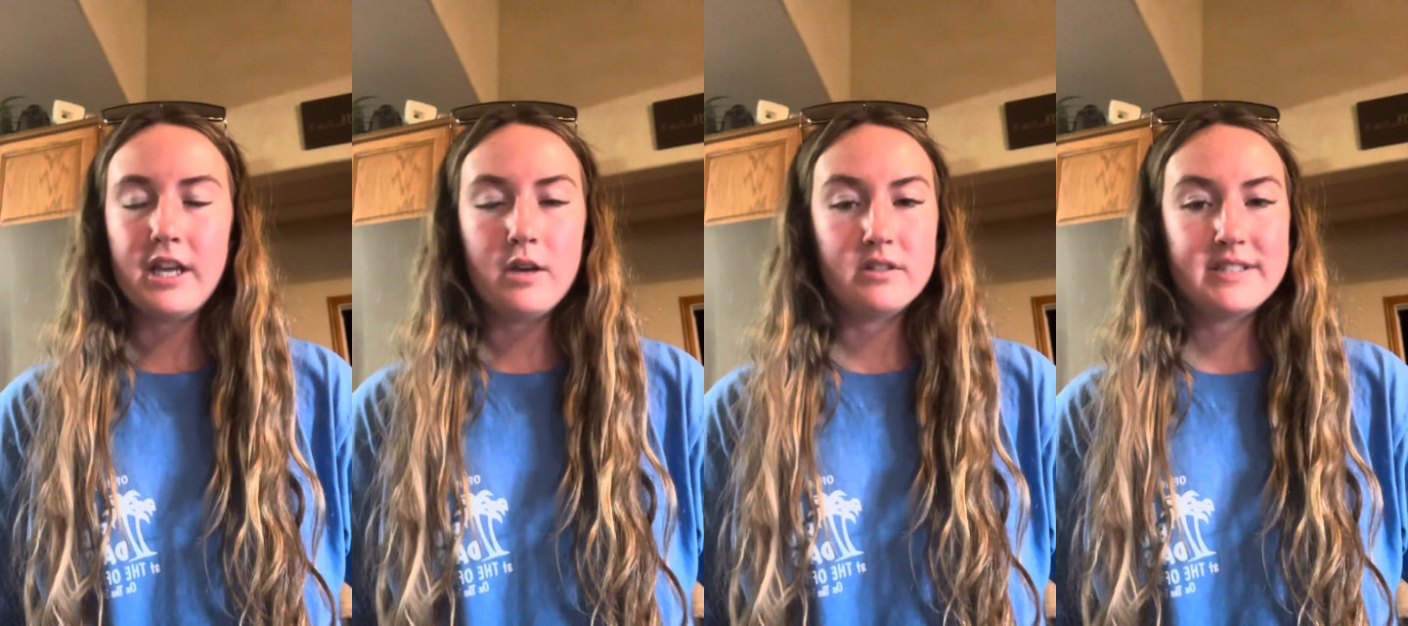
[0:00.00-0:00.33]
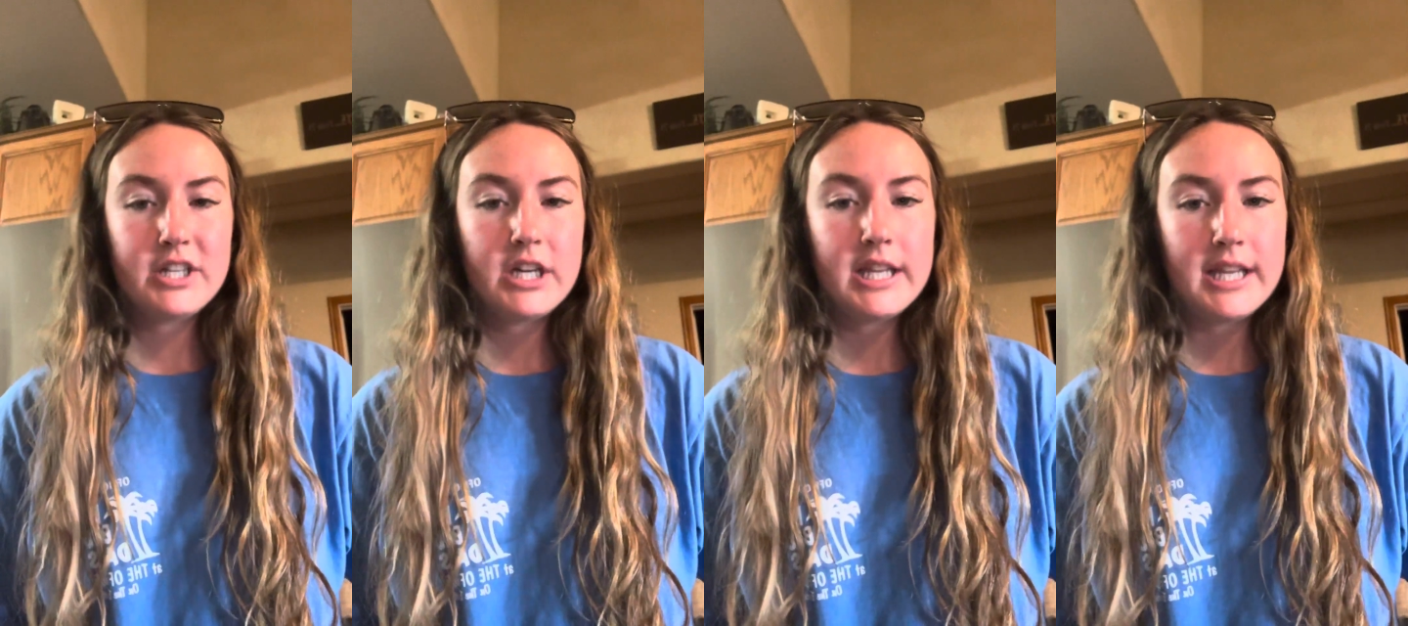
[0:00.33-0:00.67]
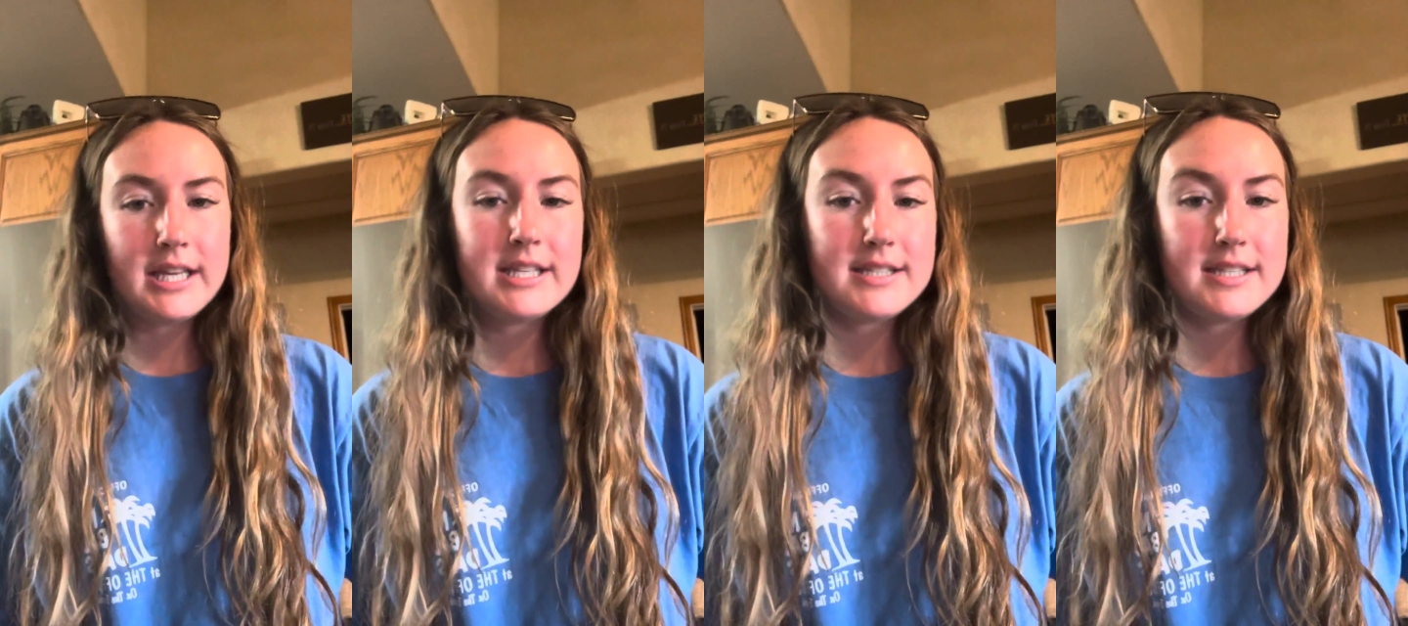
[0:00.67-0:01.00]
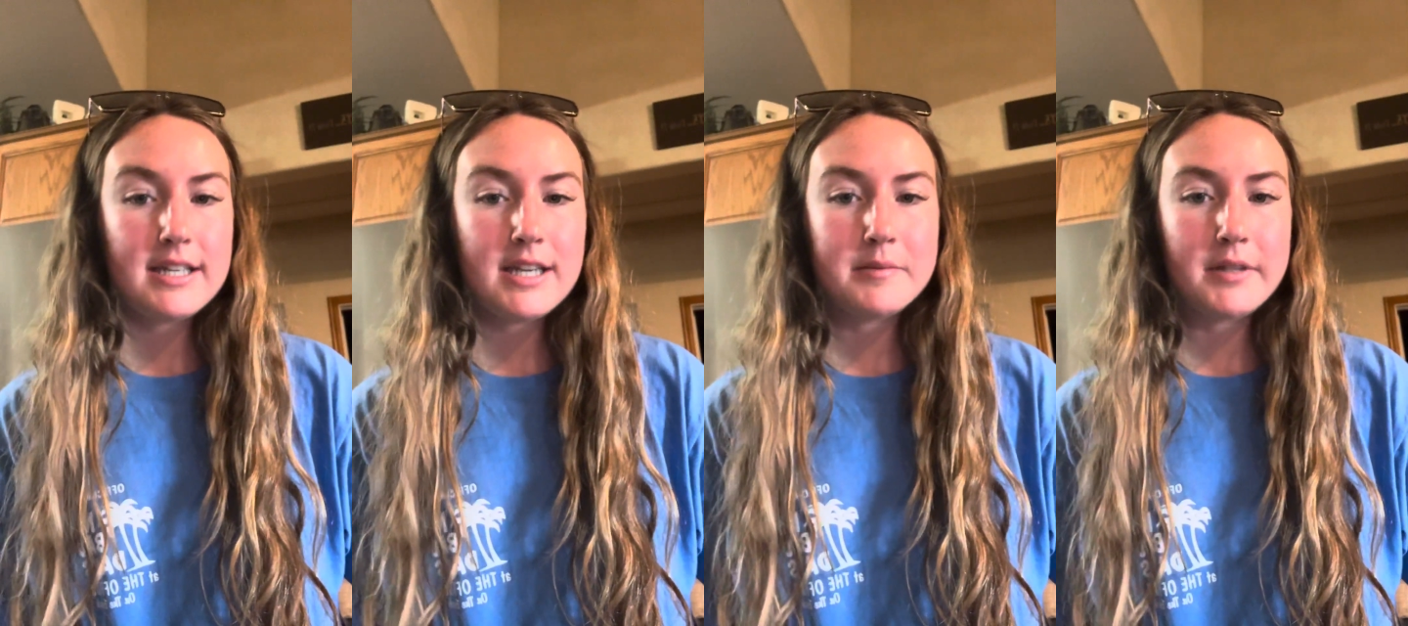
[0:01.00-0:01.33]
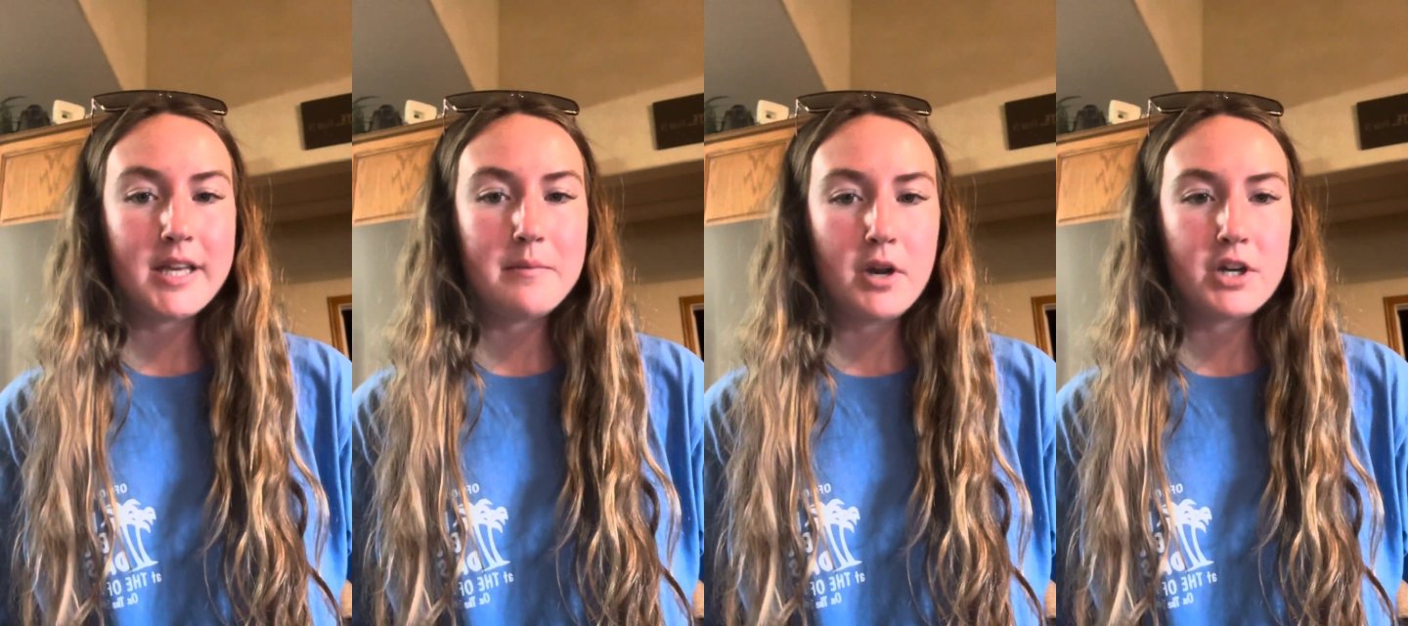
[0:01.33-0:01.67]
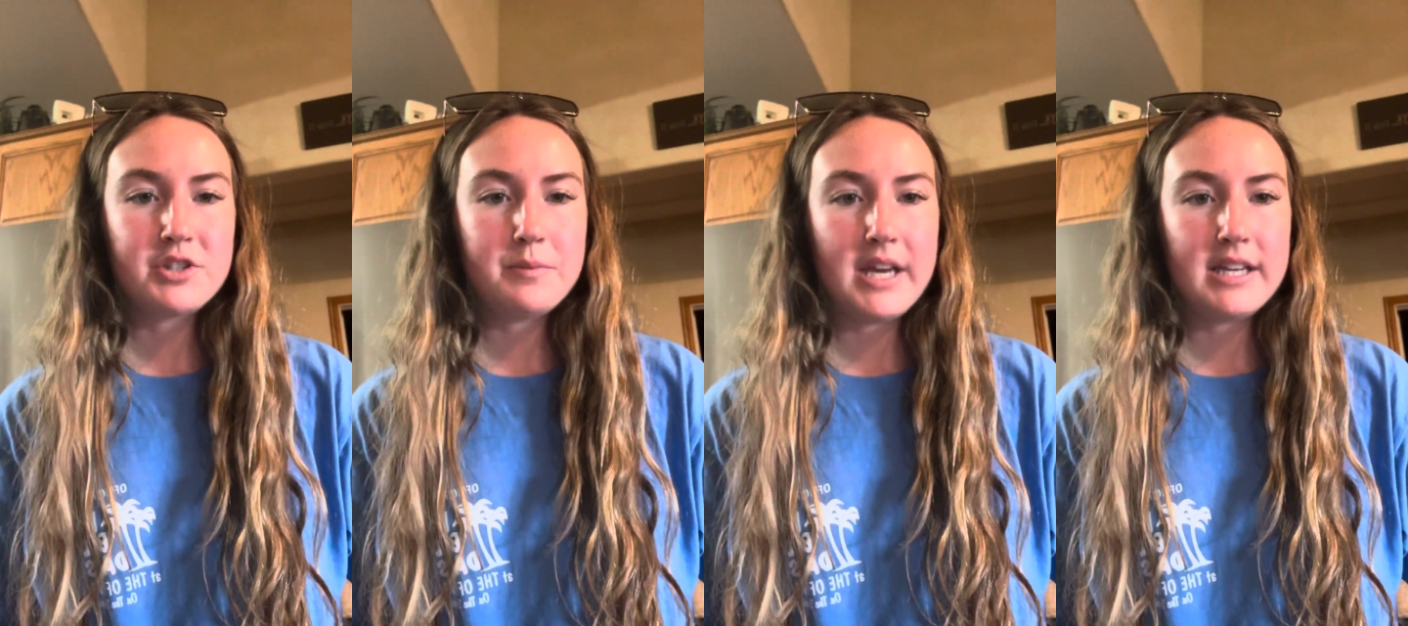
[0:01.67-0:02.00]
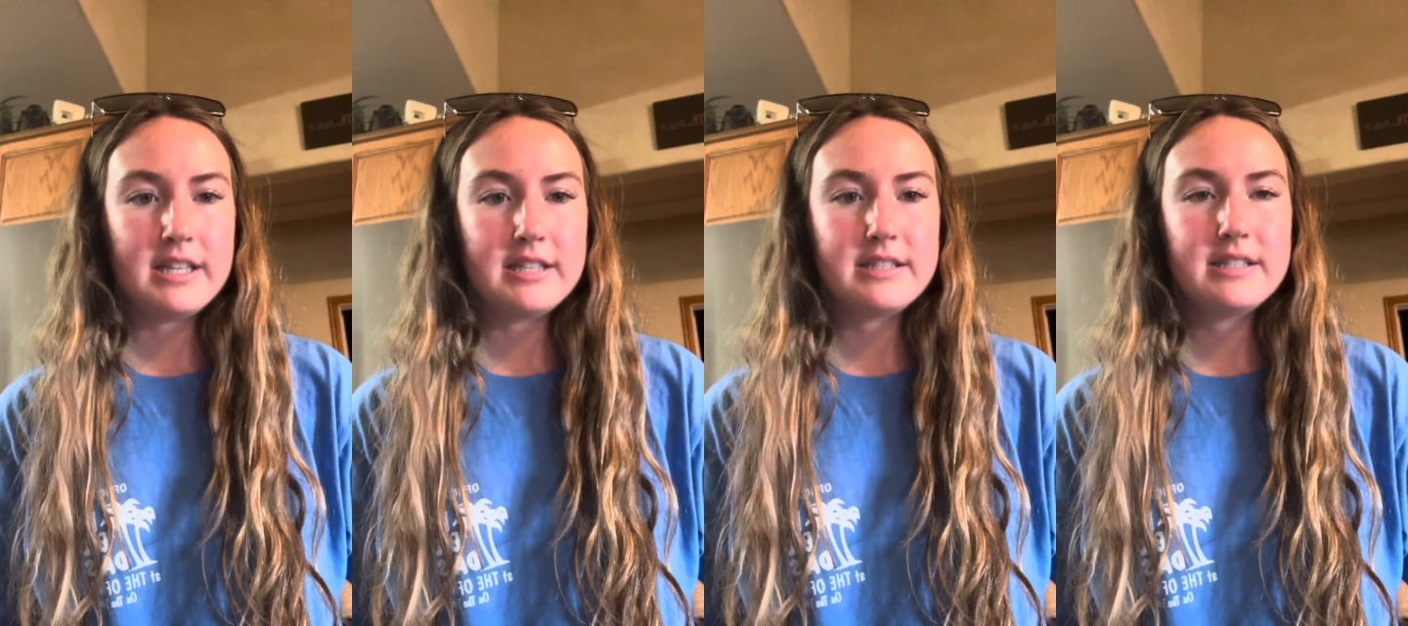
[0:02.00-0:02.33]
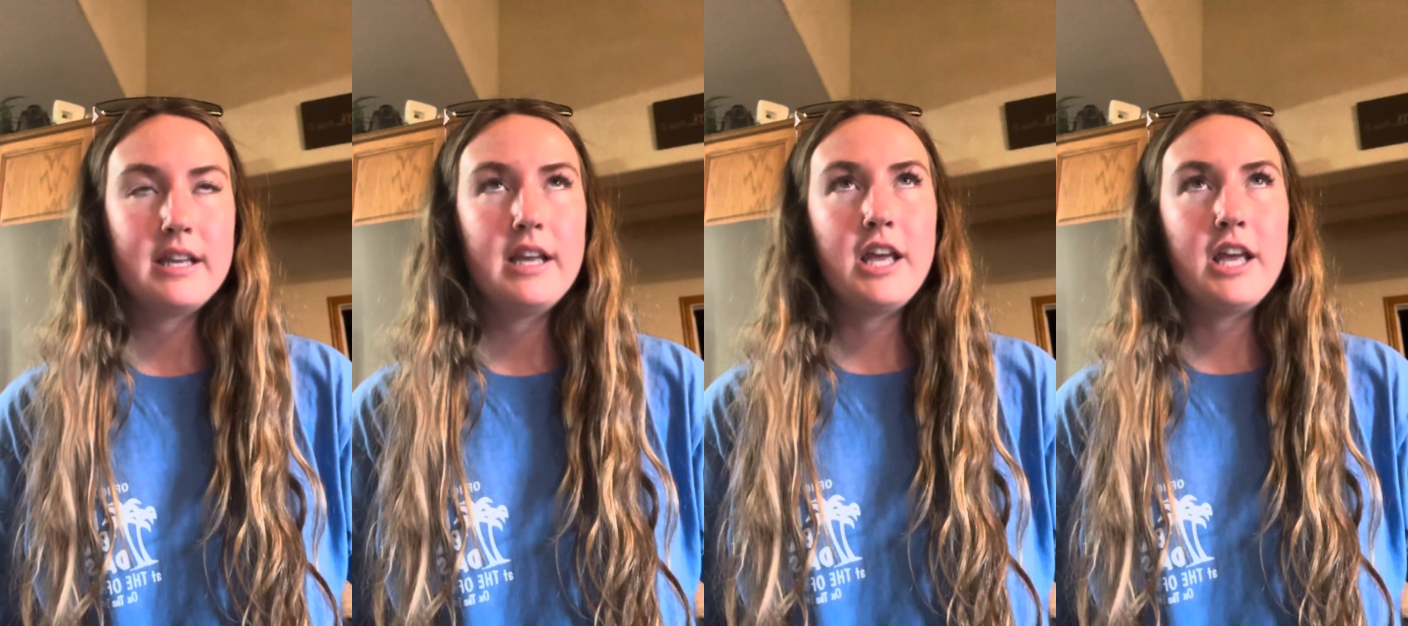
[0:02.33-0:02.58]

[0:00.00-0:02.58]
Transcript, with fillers: It was during the NCAA March Madness,